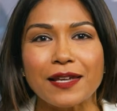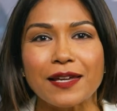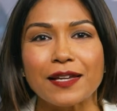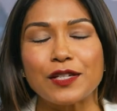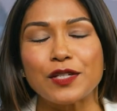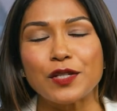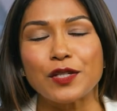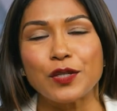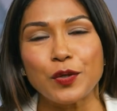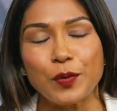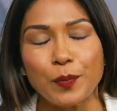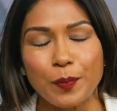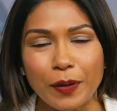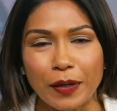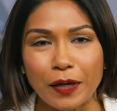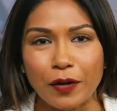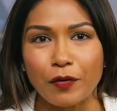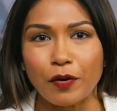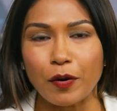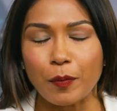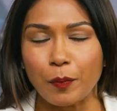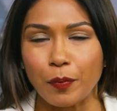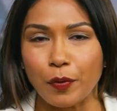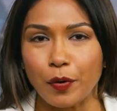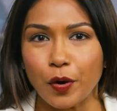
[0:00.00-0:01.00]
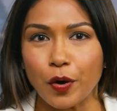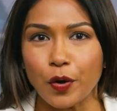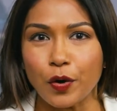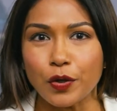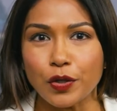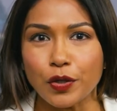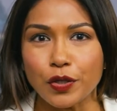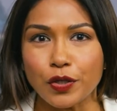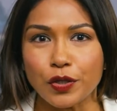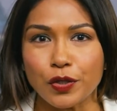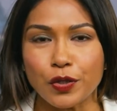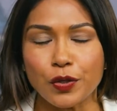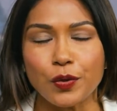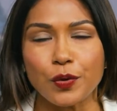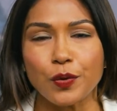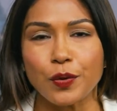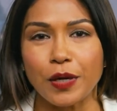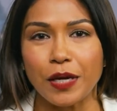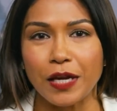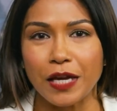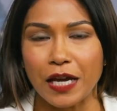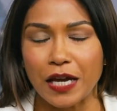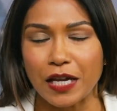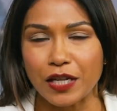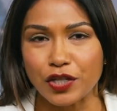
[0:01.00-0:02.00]
a two-pillar approach to
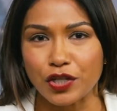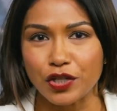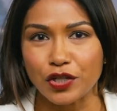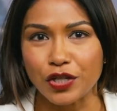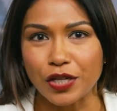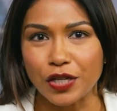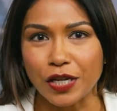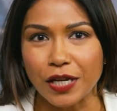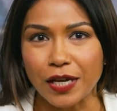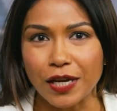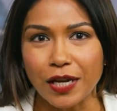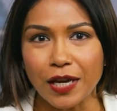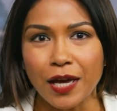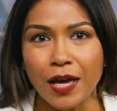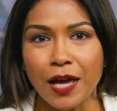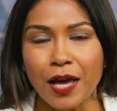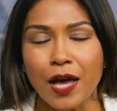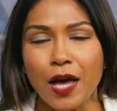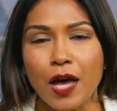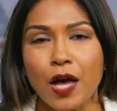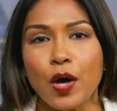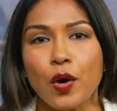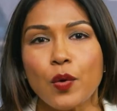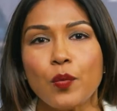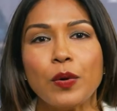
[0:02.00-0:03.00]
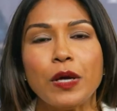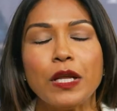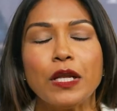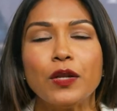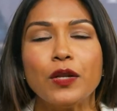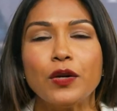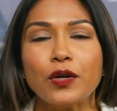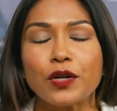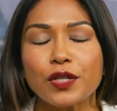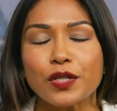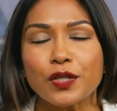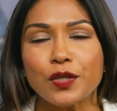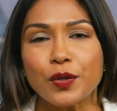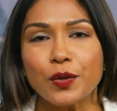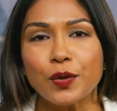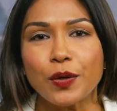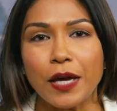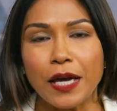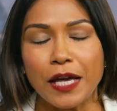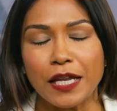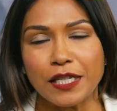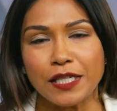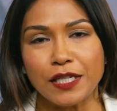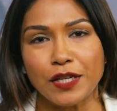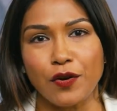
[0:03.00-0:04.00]
ESG. We look to
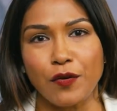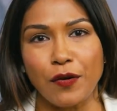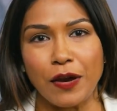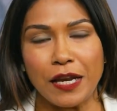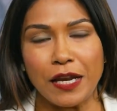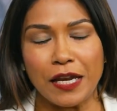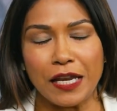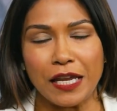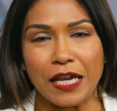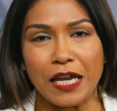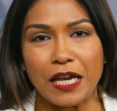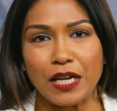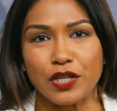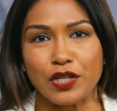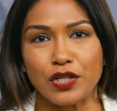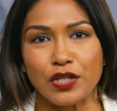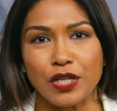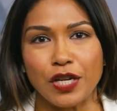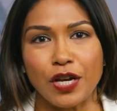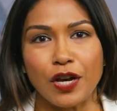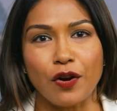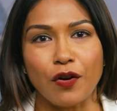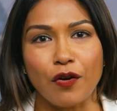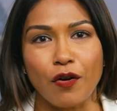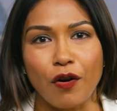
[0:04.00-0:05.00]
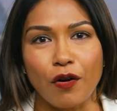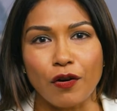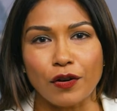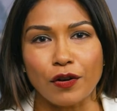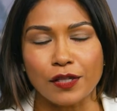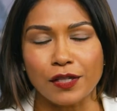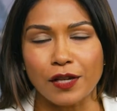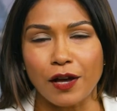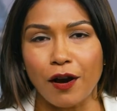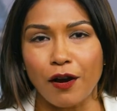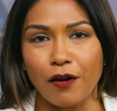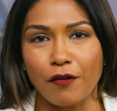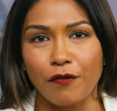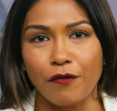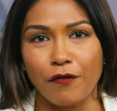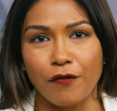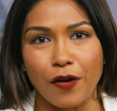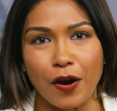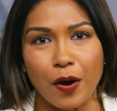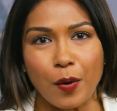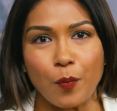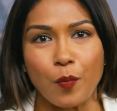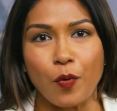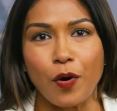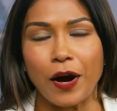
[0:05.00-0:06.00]
integrate ESG across our
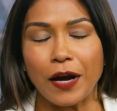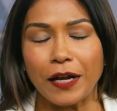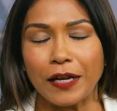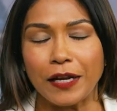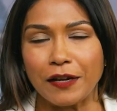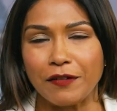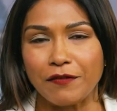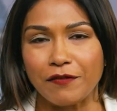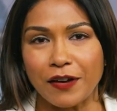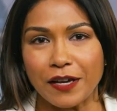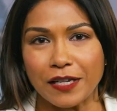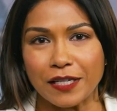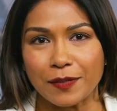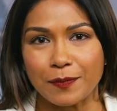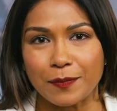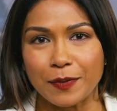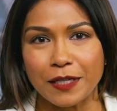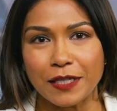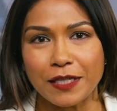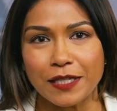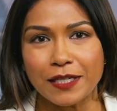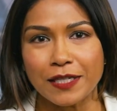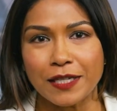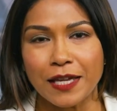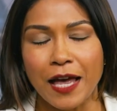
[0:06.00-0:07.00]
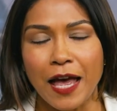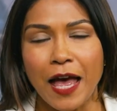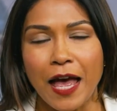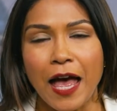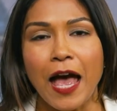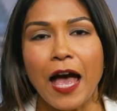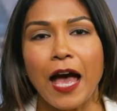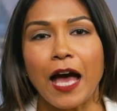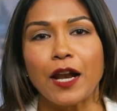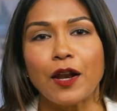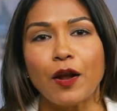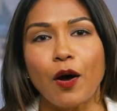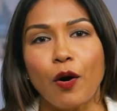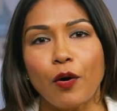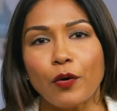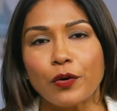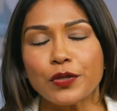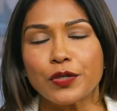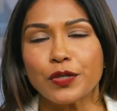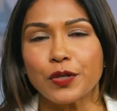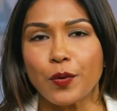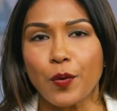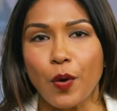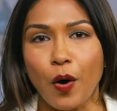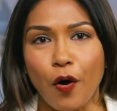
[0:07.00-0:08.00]
firm-wide investments and
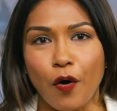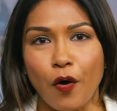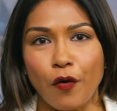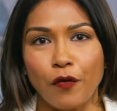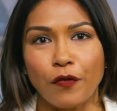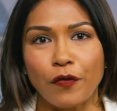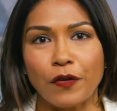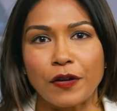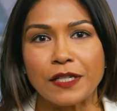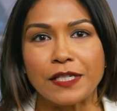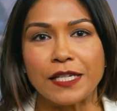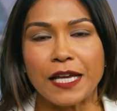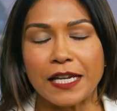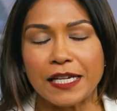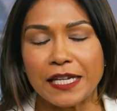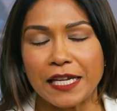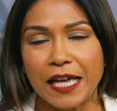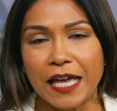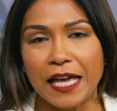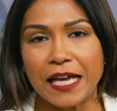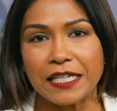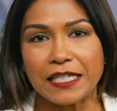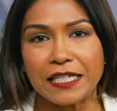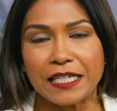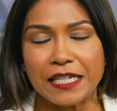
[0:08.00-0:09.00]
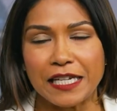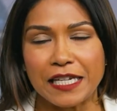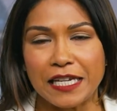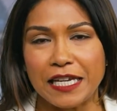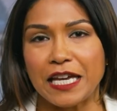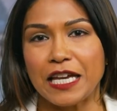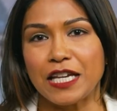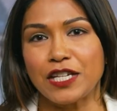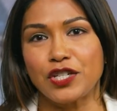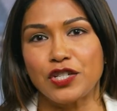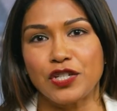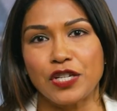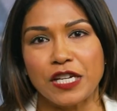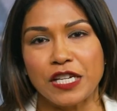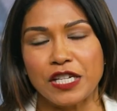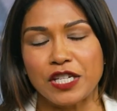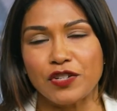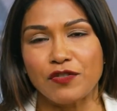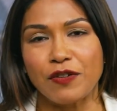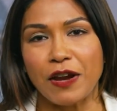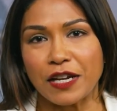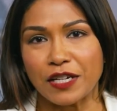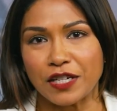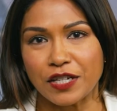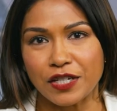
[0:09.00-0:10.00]
also offer dedicated ESG
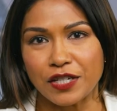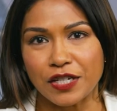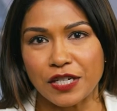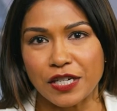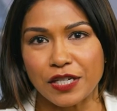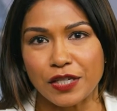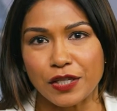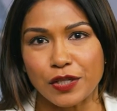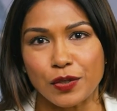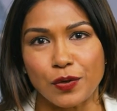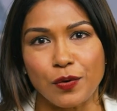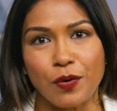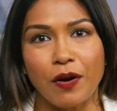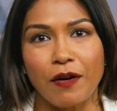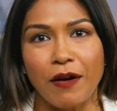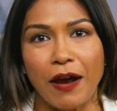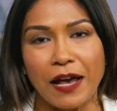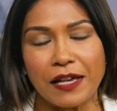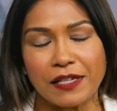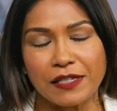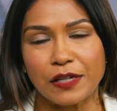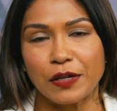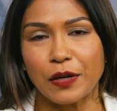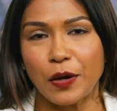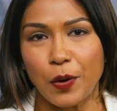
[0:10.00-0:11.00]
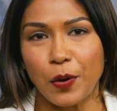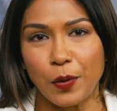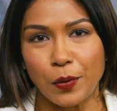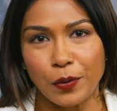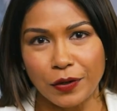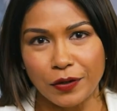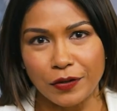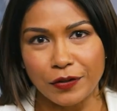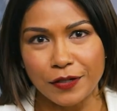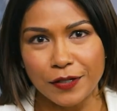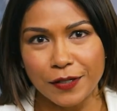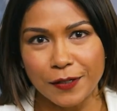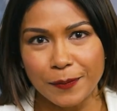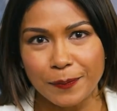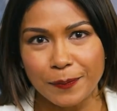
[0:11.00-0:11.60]
strategies to our asset owners.